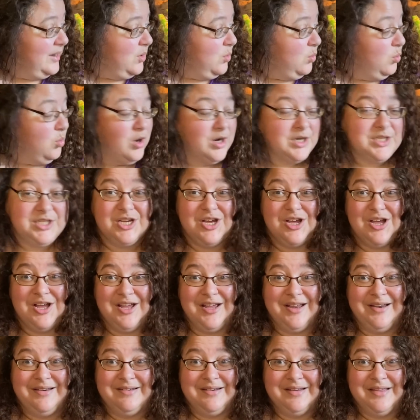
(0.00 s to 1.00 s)
worked
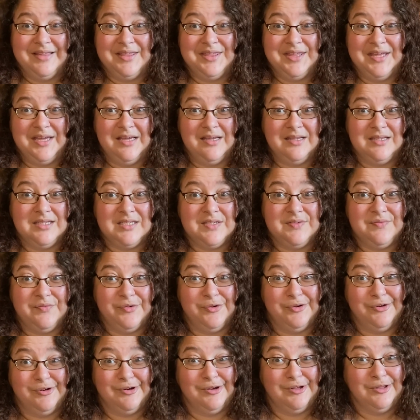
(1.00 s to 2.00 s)
on things
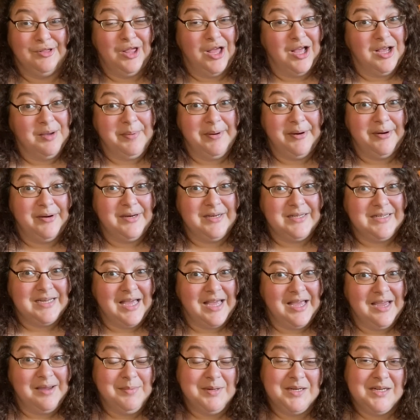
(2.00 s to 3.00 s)
for a long period of
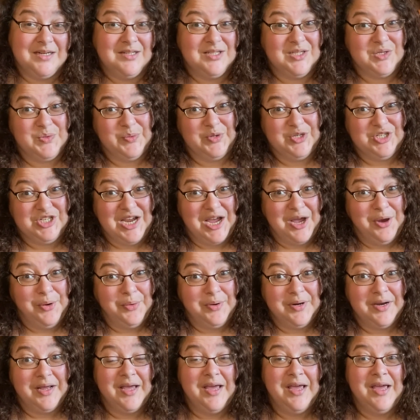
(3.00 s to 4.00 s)
time. I didn't switch out,
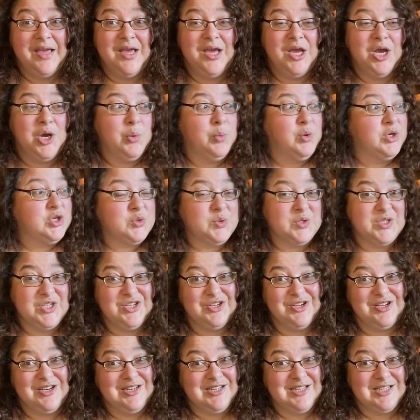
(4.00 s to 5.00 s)
which was
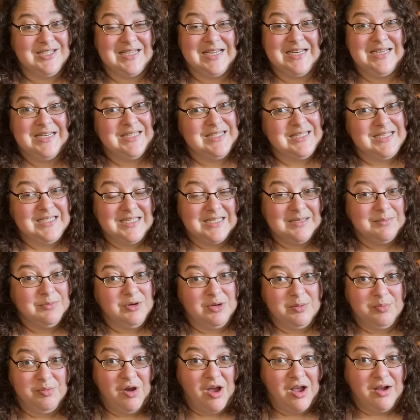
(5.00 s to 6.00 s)
good because I did see some
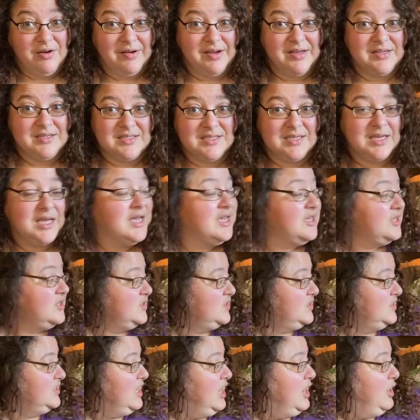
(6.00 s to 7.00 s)
good progress.
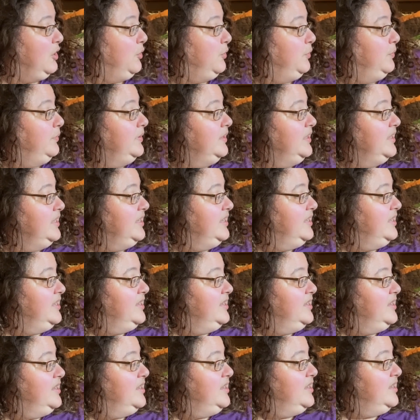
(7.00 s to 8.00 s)
So
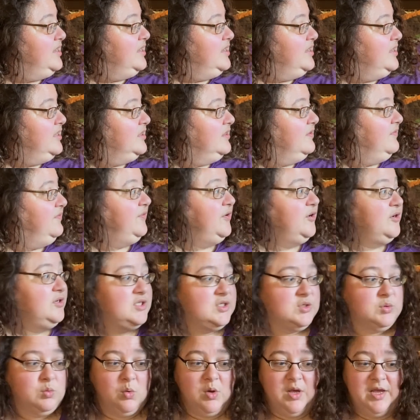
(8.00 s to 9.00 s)
the
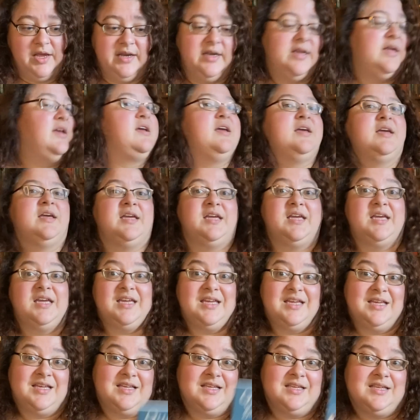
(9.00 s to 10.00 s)
first one
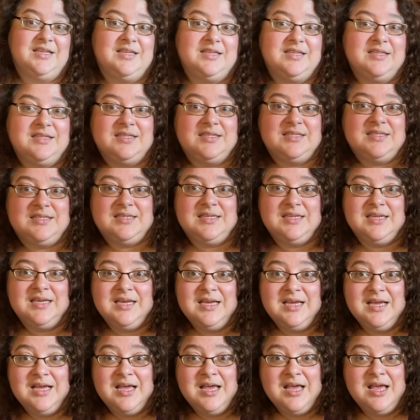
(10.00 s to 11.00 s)
is
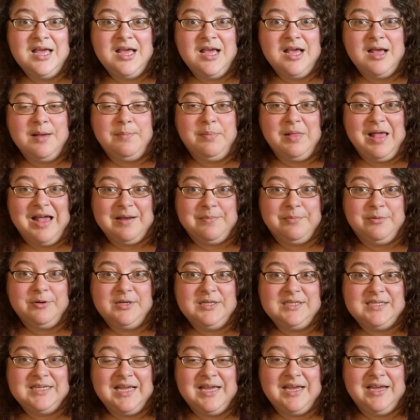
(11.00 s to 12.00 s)
Blackbird
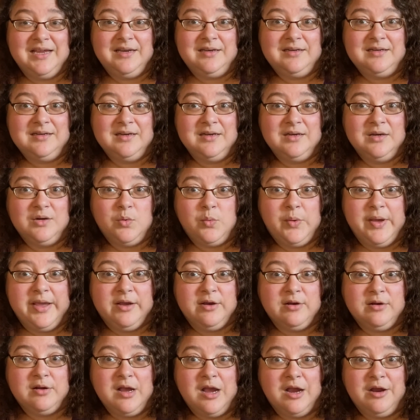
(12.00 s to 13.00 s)
design,
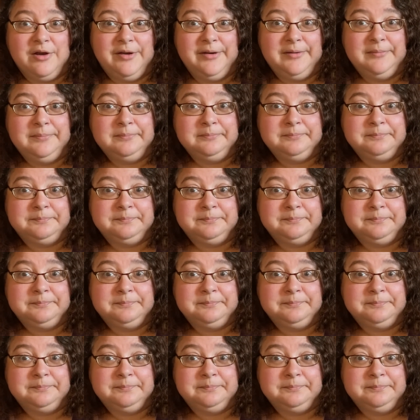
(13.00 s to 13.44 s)
Quaker Garden.